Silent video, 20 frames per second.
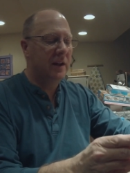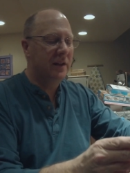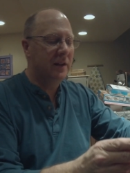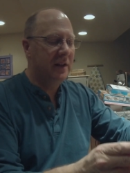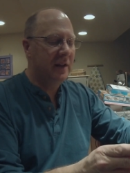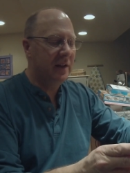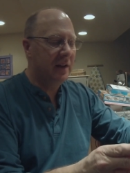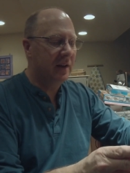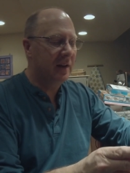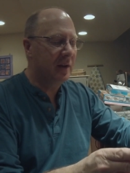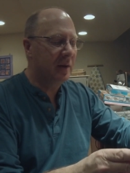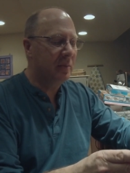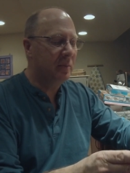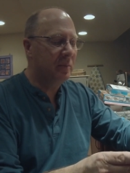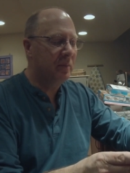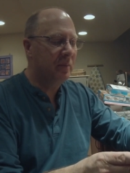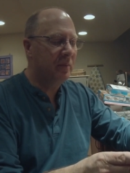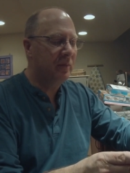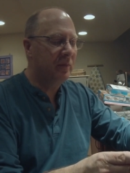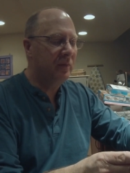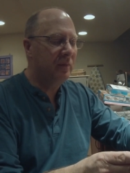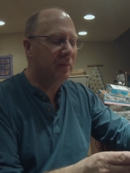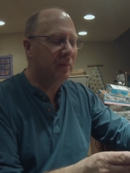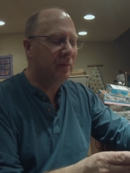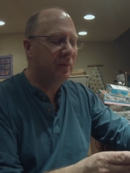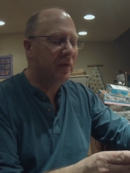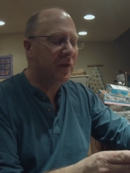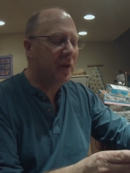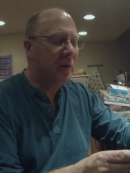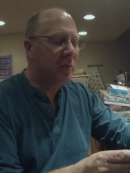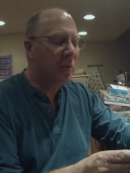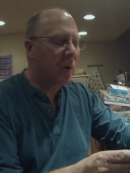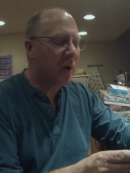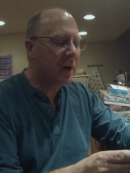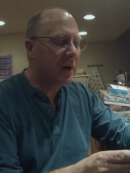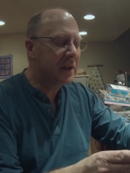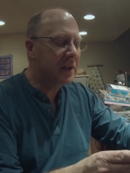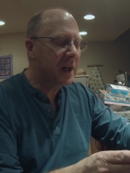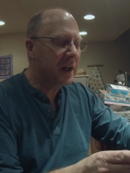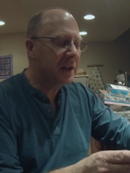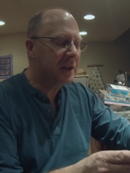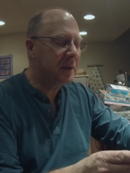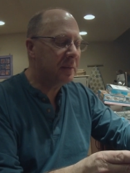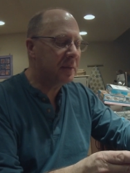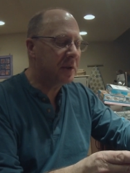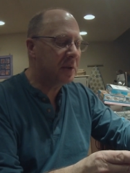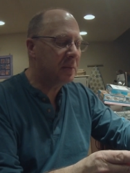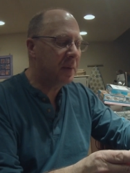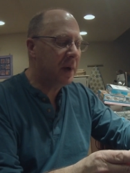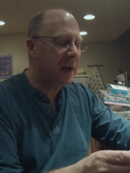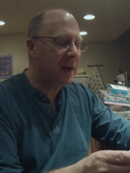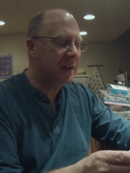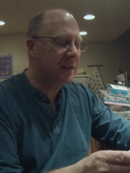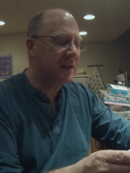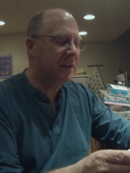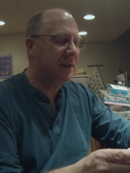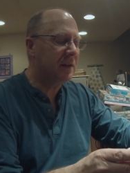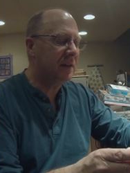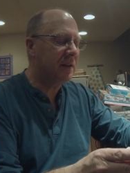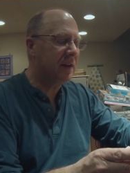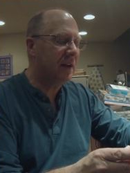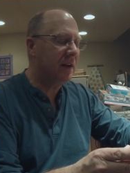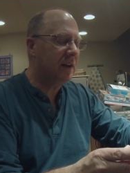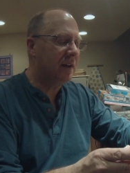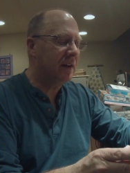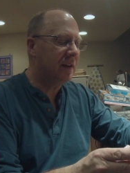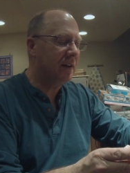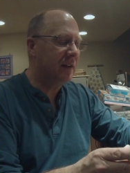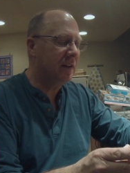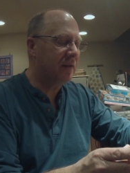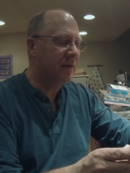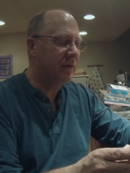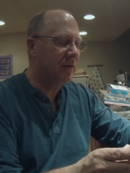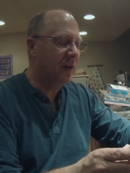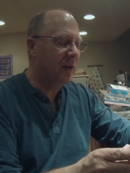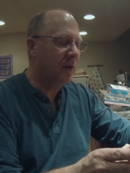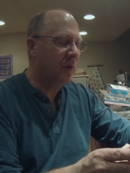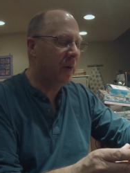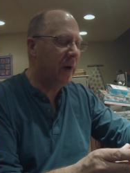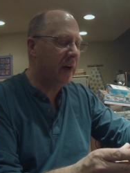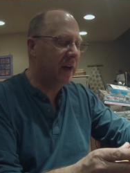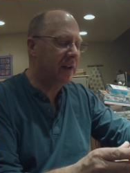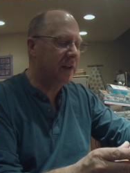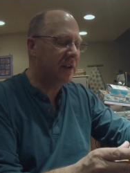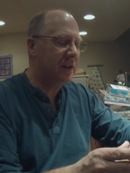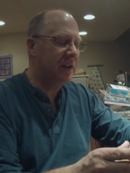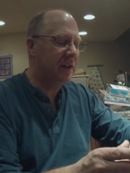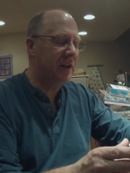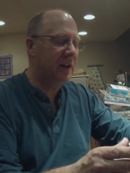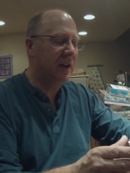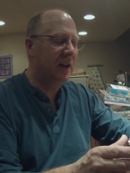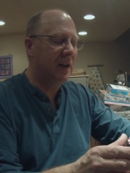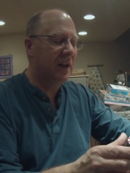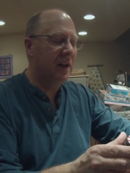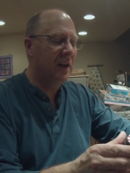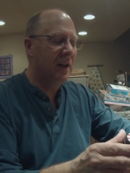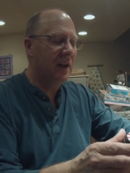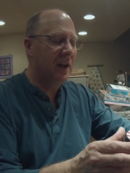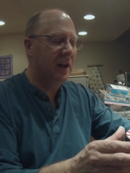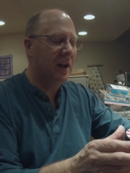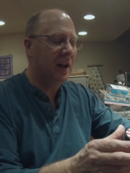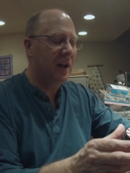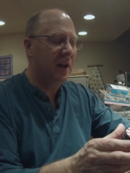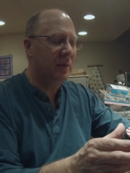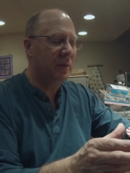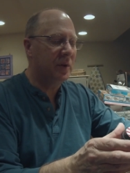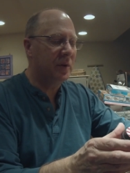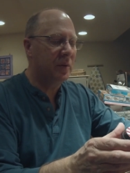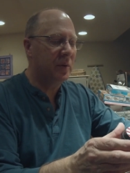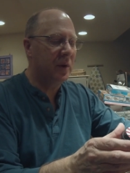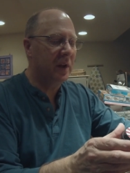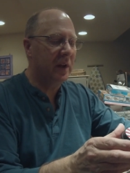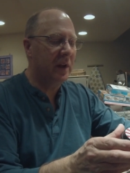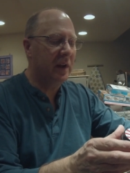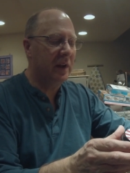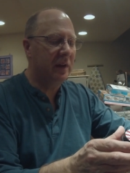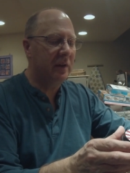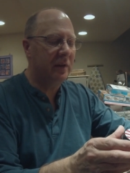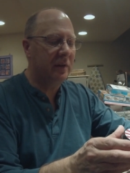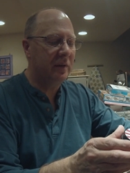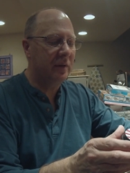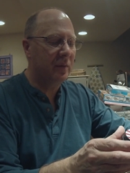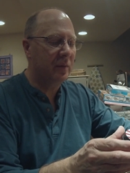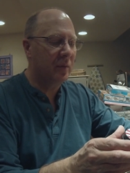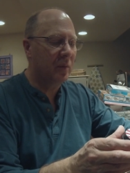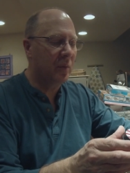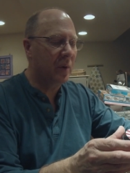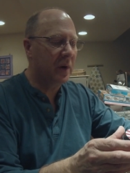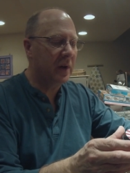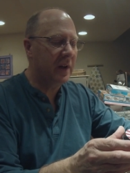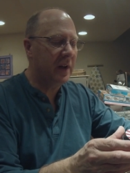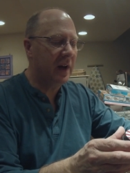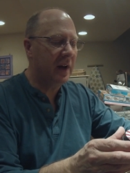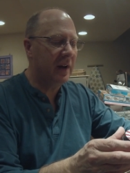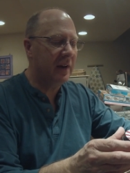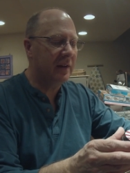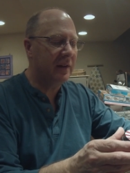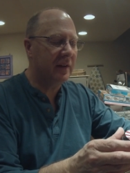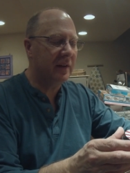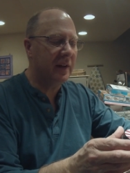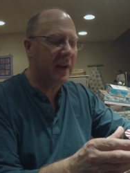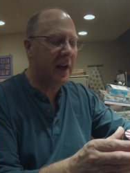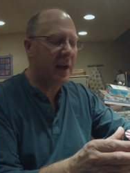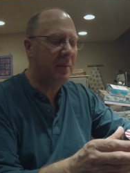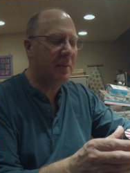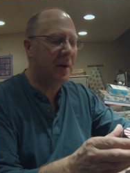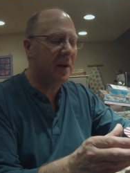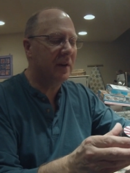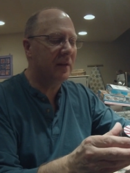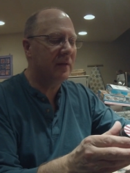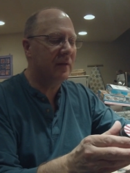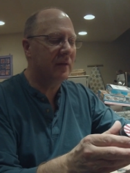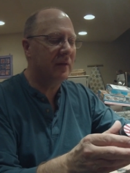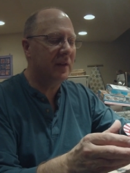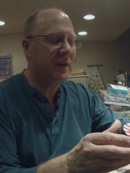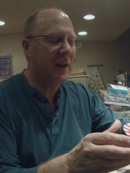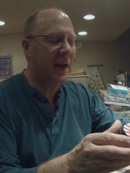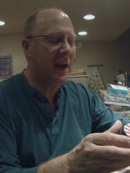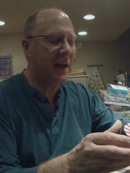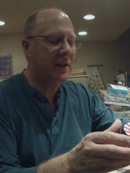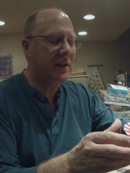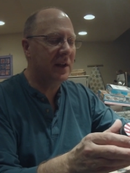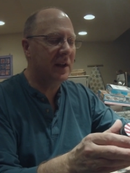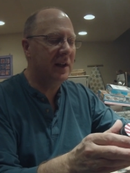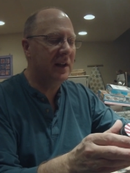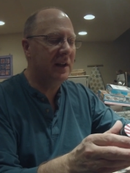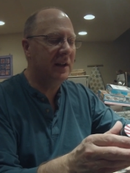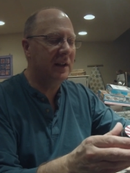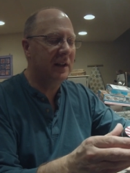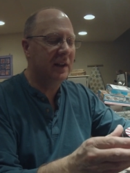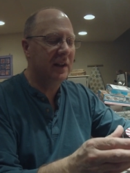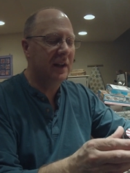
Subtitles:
Did a few more touch-up spots on the photo etch, which really worked out, came out nicely.